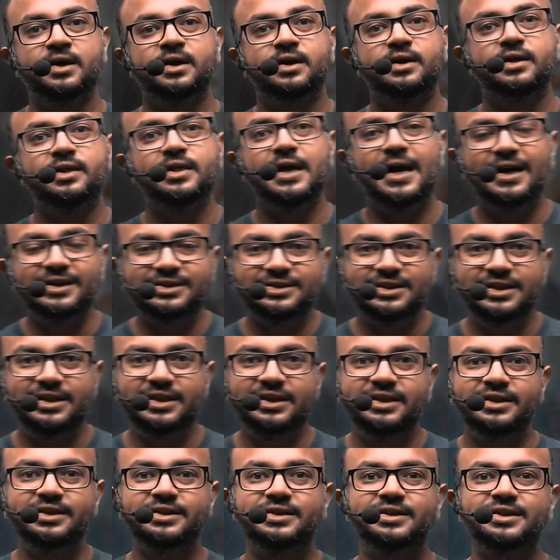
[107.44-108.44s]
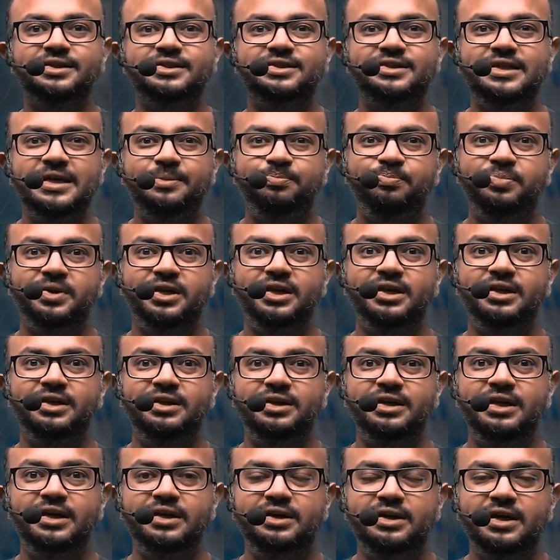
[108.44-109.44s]
Lastly, the step
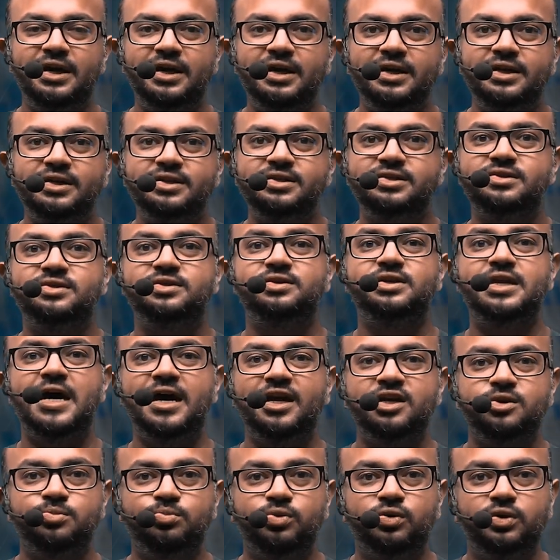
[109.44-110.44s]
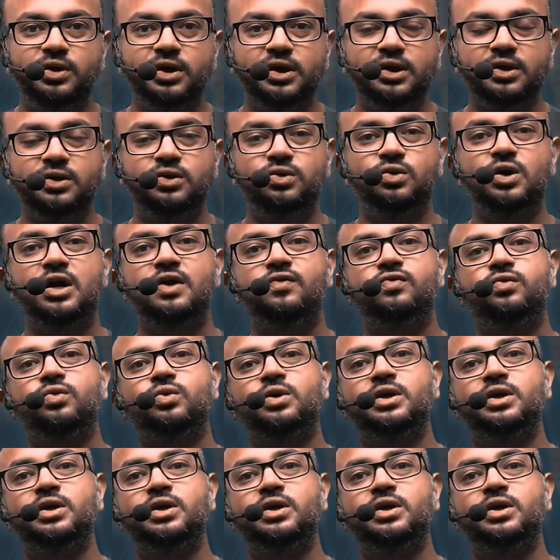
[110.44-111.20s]
in data is dashboarding. You have to